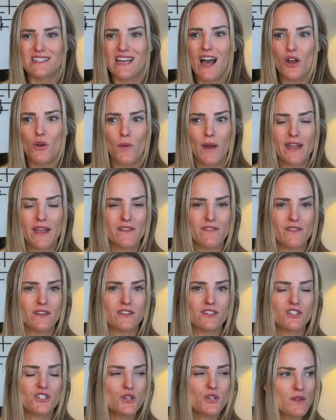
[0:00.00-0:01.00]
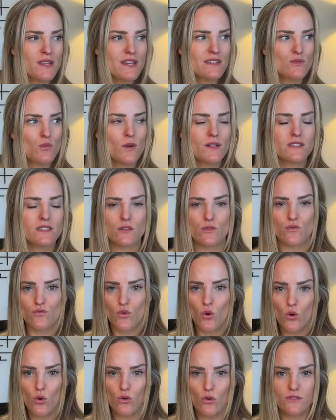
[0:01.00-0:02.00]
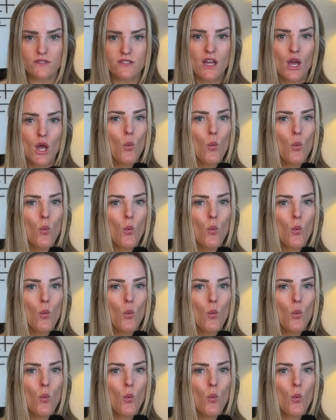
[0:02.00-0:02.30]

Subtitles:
how do I even do this? What's the roles?